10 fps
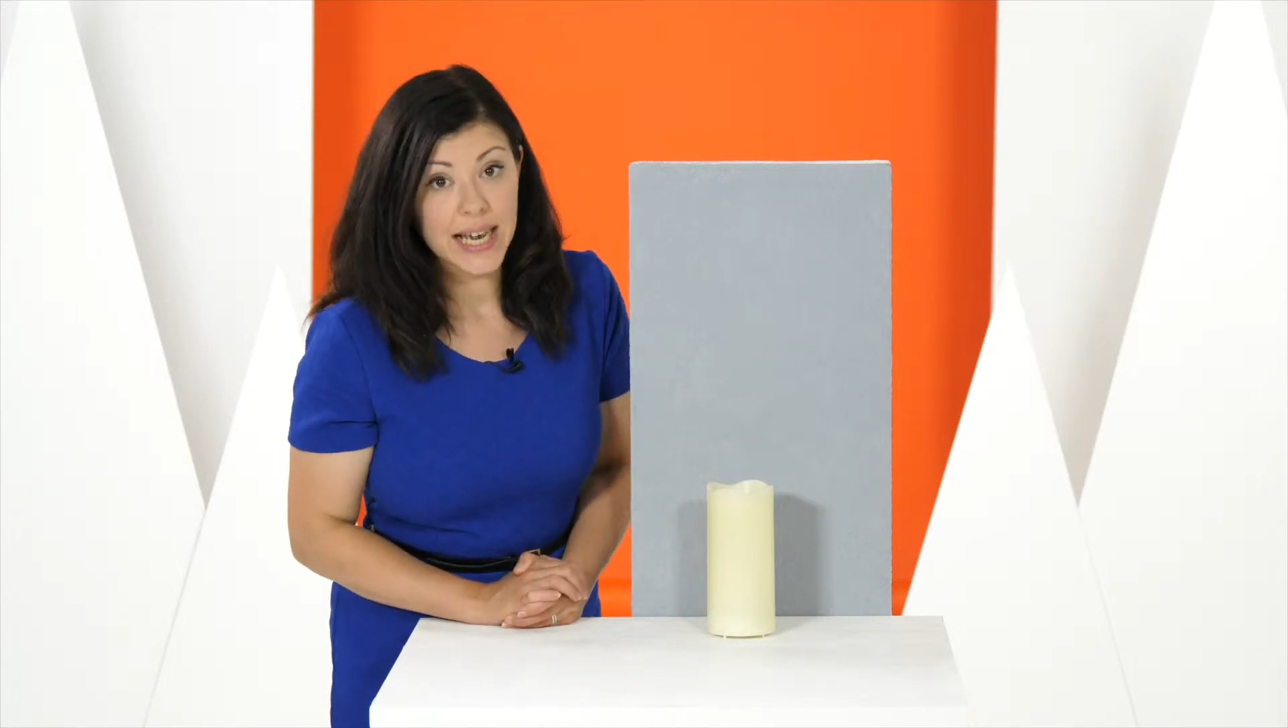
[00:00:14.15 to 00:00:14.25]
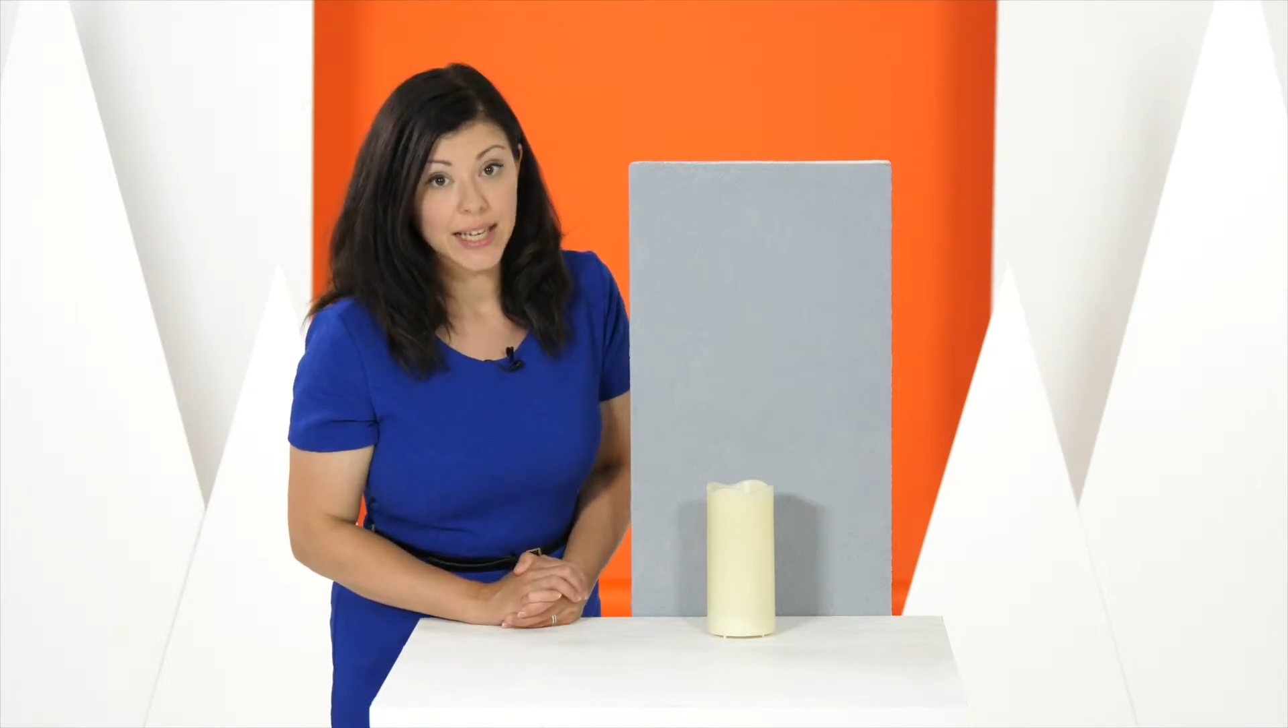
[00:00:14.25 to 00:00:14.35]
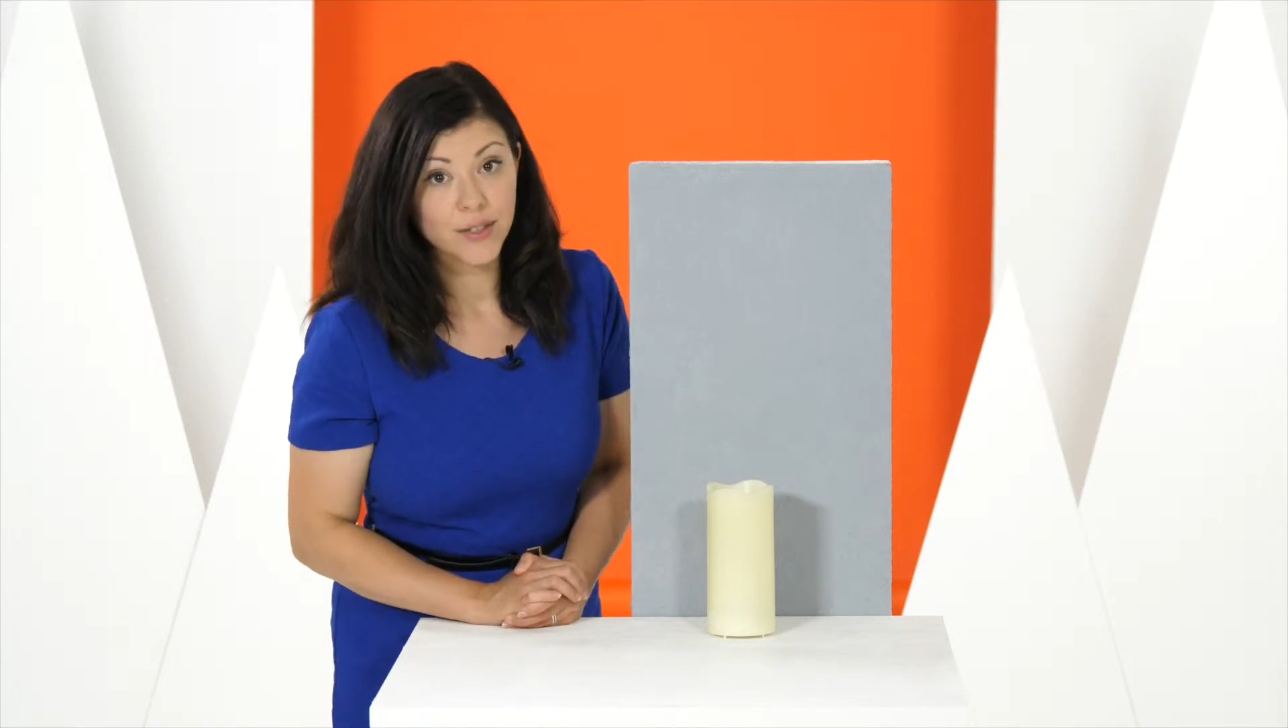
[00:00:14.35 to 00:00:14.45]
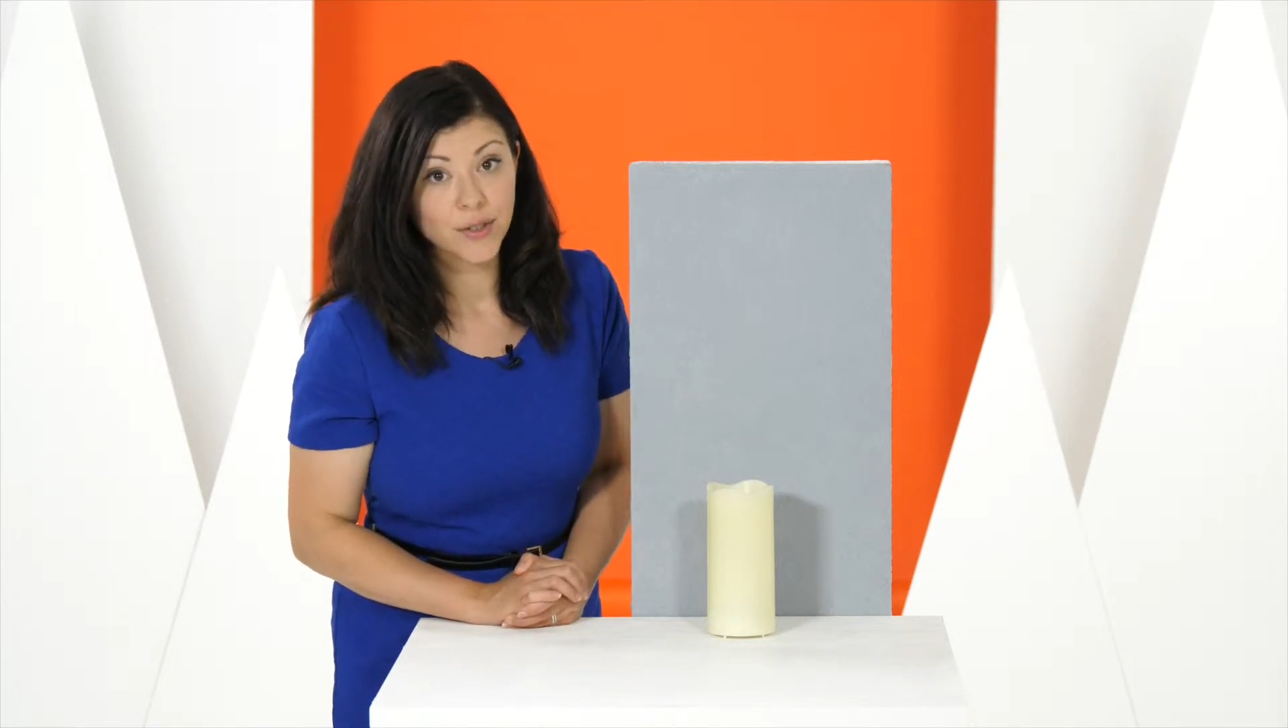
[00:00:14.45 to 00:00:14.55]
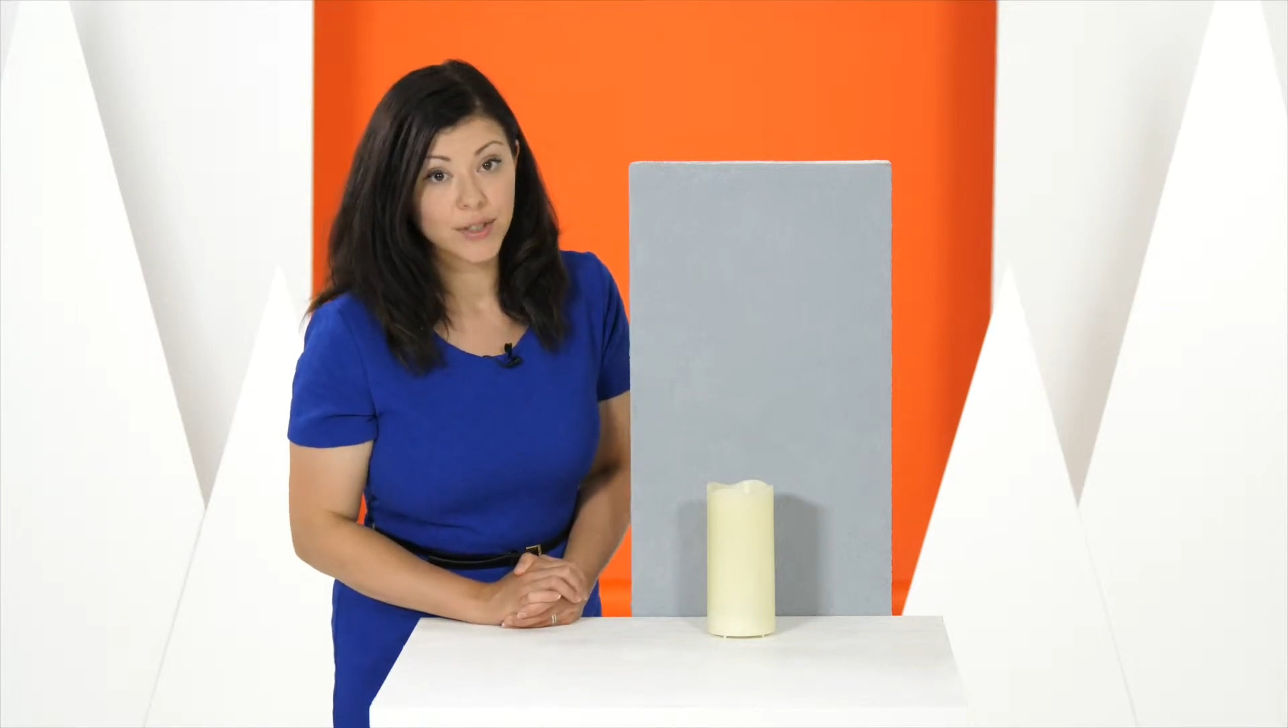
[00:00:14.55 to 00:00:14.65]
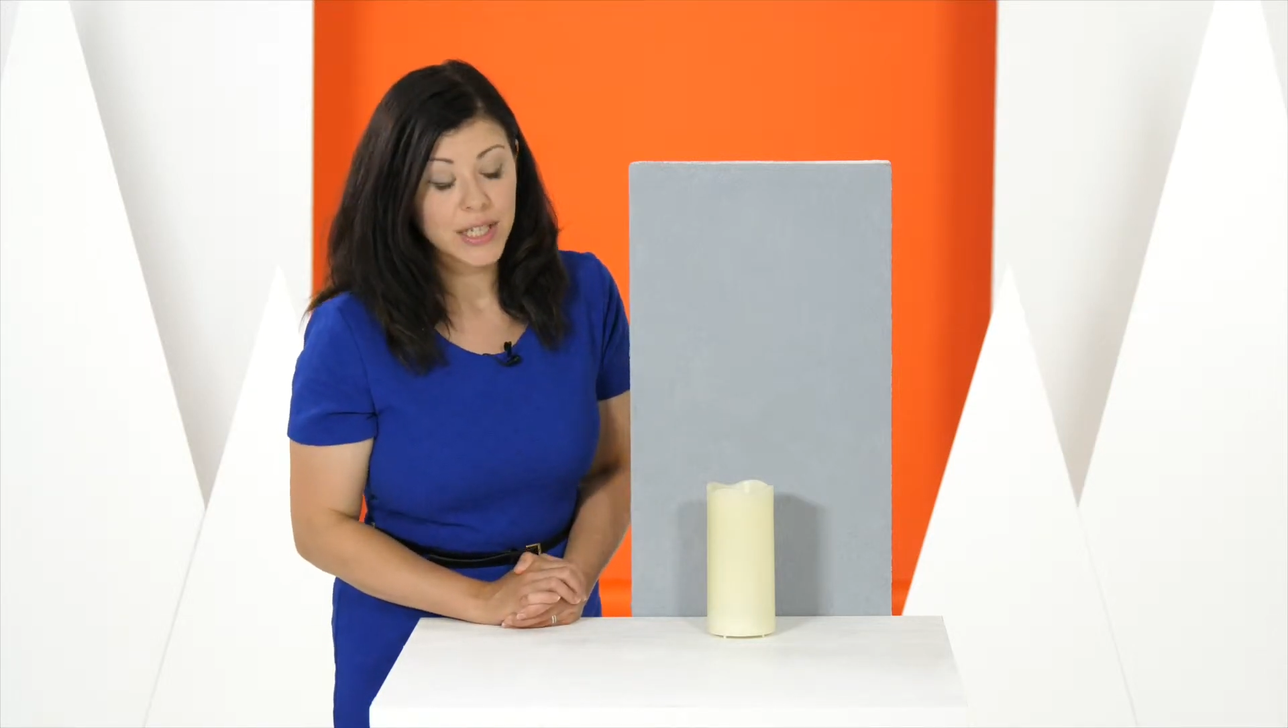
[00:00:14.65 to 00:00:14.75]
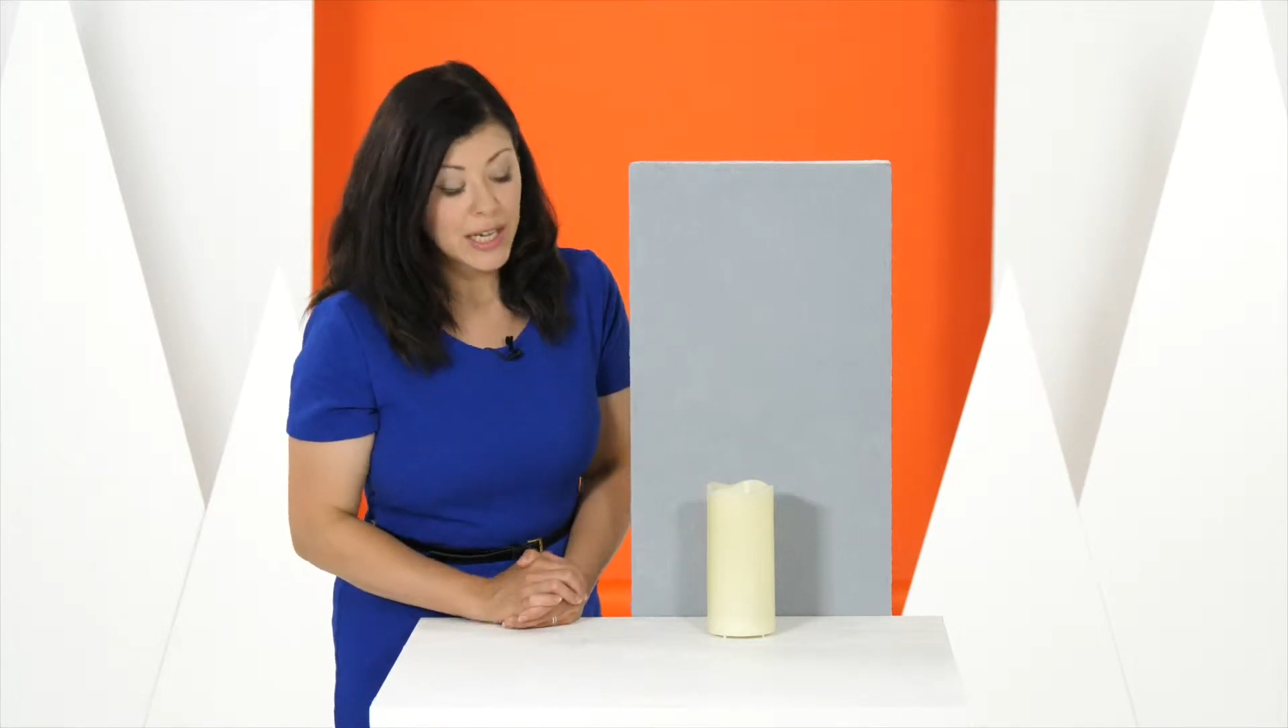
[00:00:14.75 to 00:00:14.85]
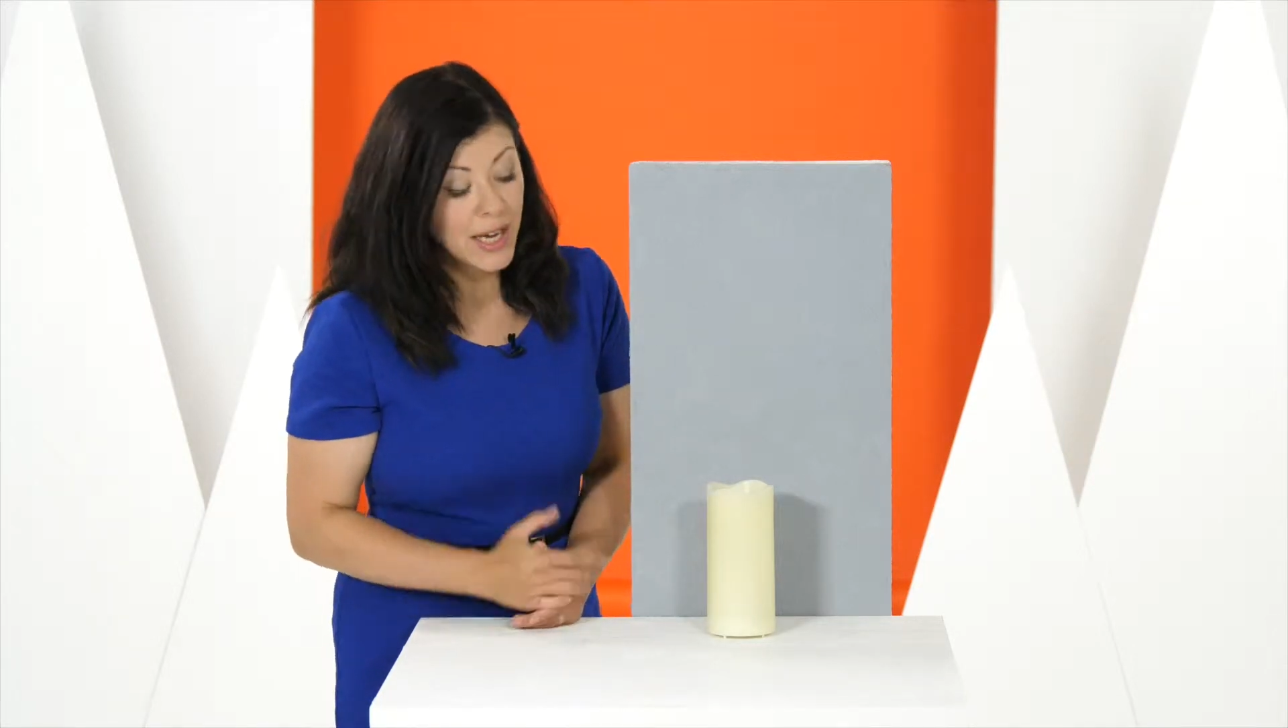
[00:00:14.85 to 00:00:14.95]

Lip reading: candle.